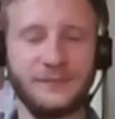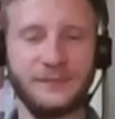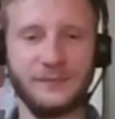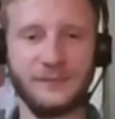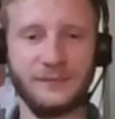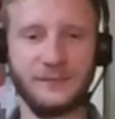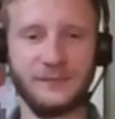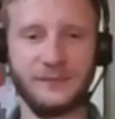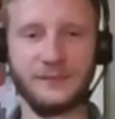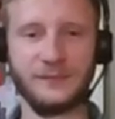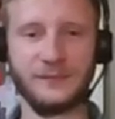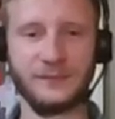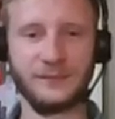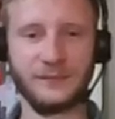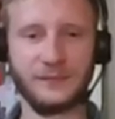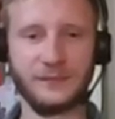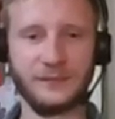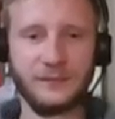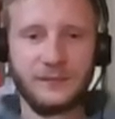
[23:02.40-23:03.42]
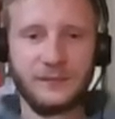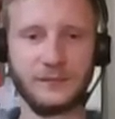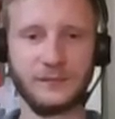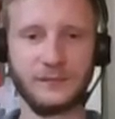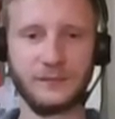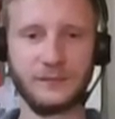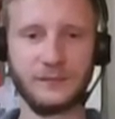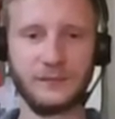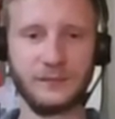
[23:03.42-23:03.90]

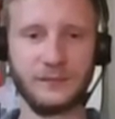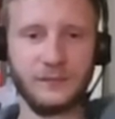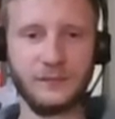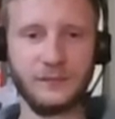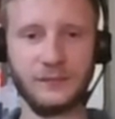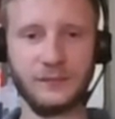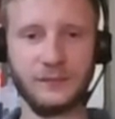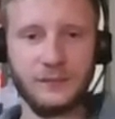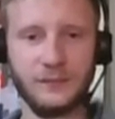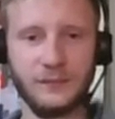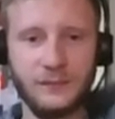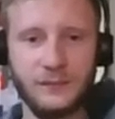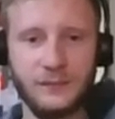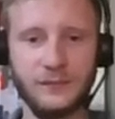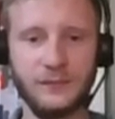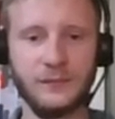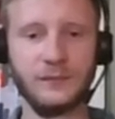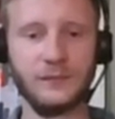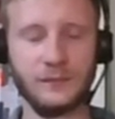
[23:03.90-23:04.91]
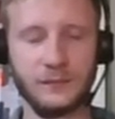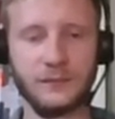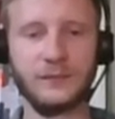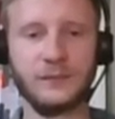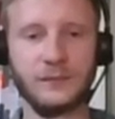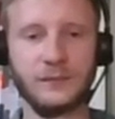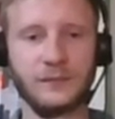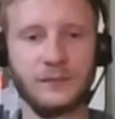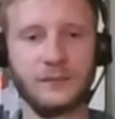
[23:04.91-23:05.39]

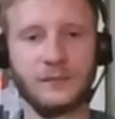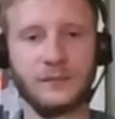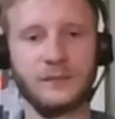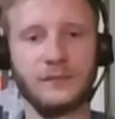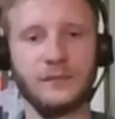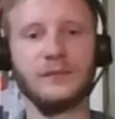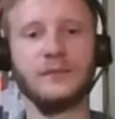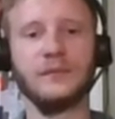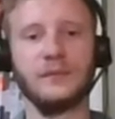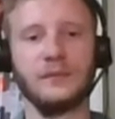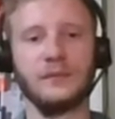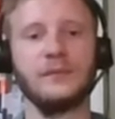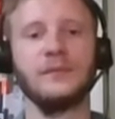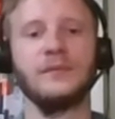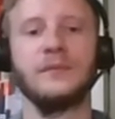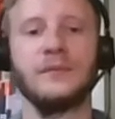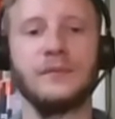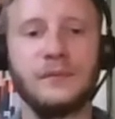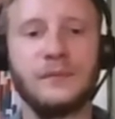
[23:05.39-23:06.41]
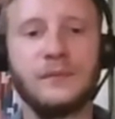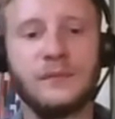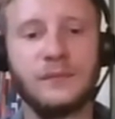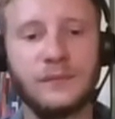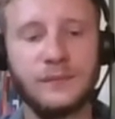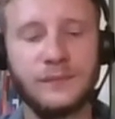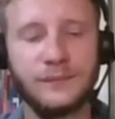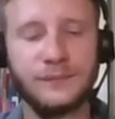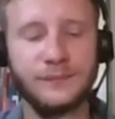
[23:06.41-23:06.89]

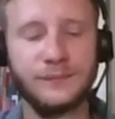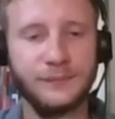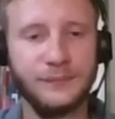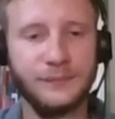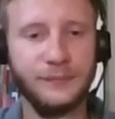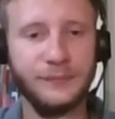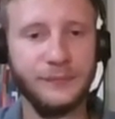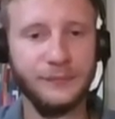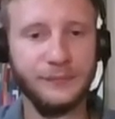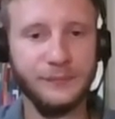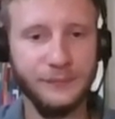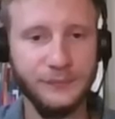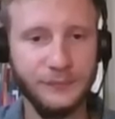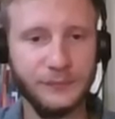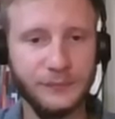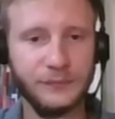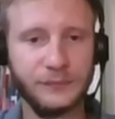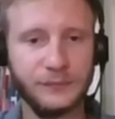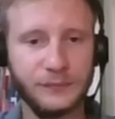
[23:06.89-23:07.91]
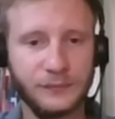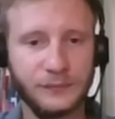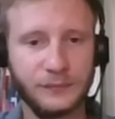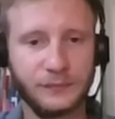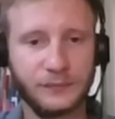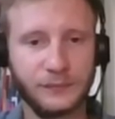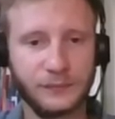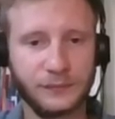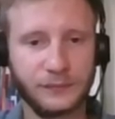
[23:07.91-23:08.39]

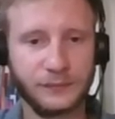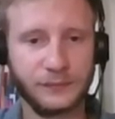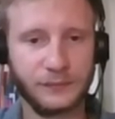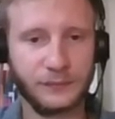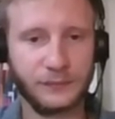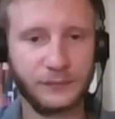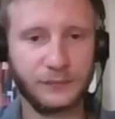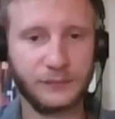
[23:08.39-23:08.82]
(not speaking)